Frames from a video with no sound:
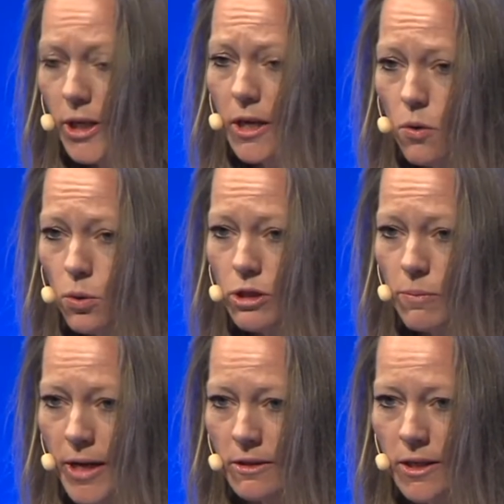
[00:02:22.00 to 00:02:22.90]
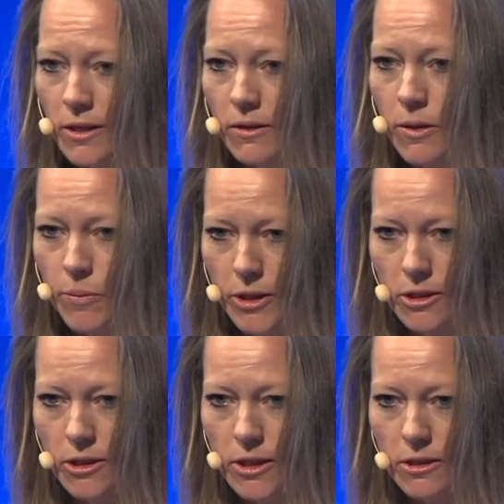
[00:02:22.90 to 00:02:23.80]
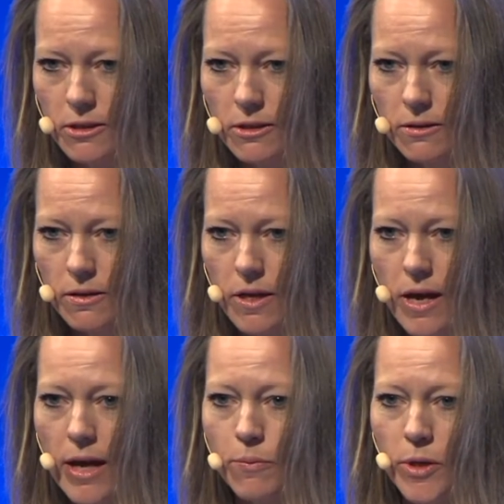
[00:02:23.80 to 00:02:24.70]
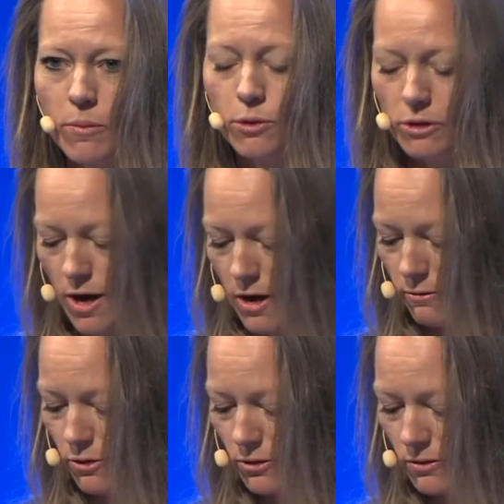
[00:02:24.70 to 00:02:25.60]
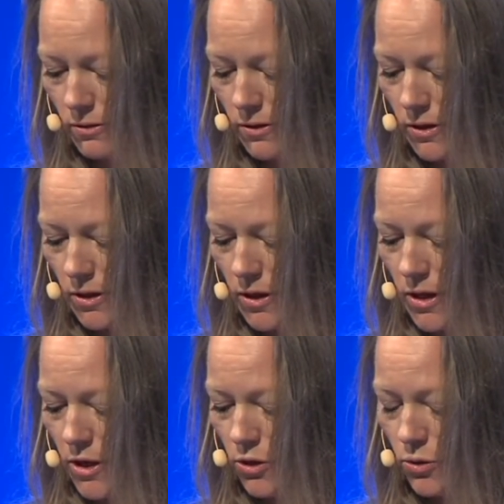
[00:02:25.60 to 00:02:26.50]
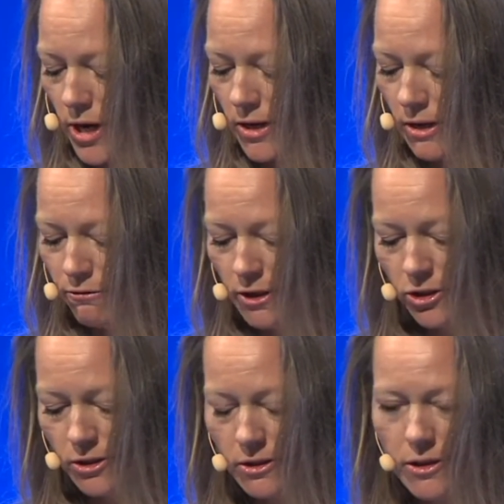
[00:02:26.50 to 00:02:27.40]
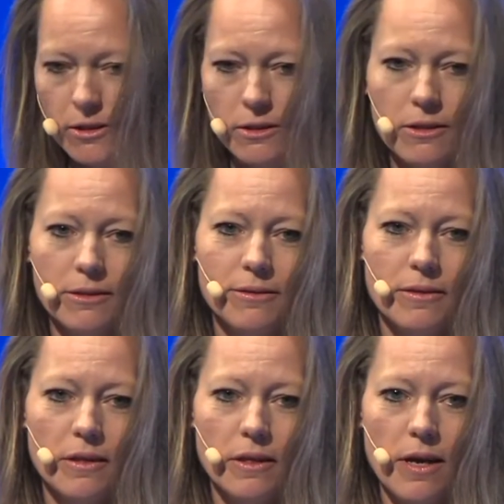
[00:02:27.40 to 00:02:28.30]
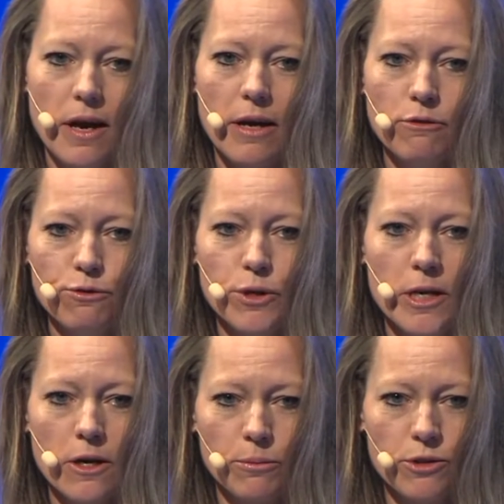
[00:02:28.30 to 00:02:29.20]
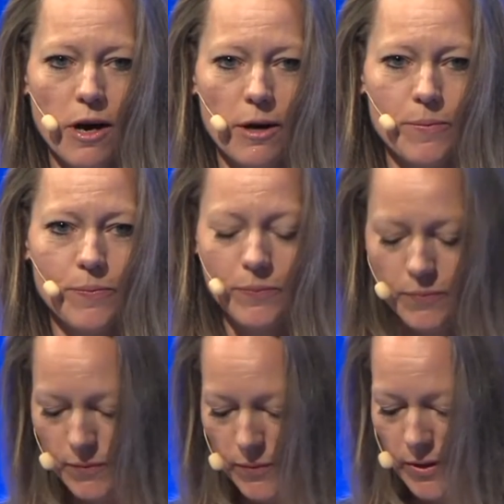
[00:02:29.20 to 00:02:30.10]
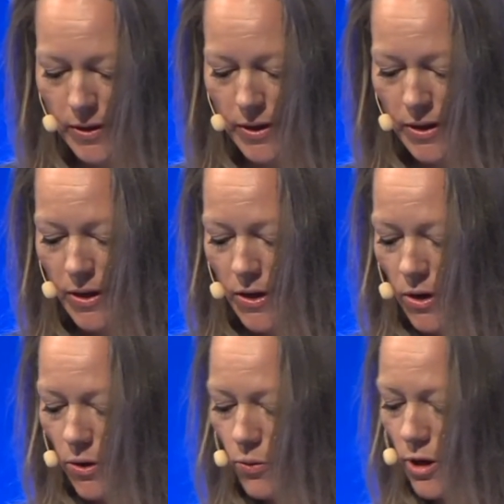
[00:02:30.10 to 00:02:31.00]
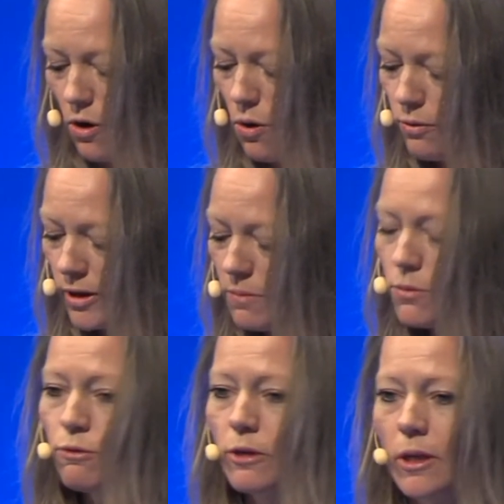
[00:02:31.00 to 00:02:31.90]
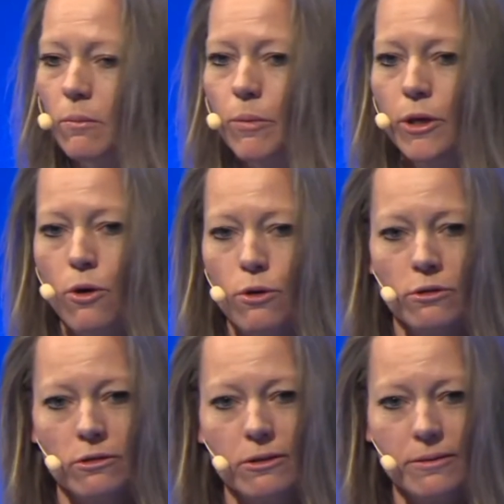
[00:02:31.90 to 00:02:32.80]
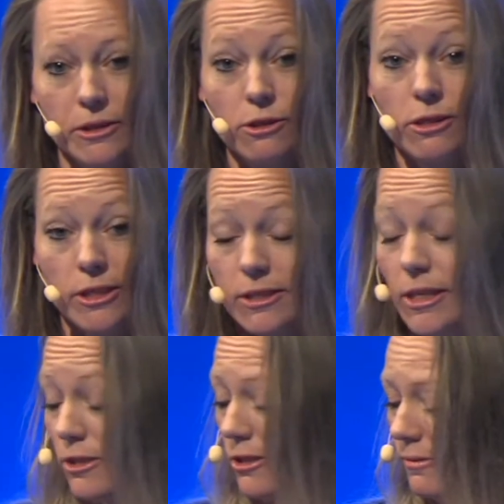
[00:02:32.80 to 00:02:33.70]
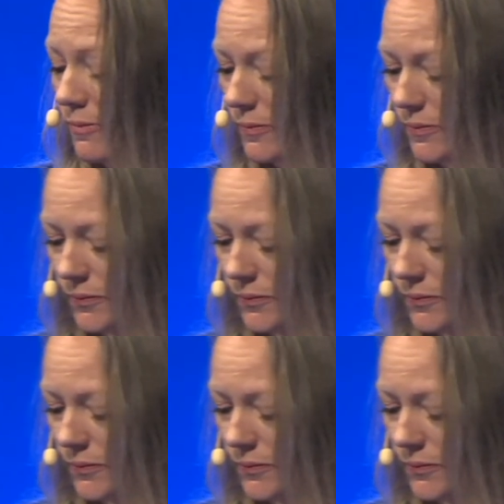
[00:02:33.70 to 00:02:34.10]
We are automating businesses and people's lives, creating efficiencies and freeing up time. We are already moving beyond digitalization.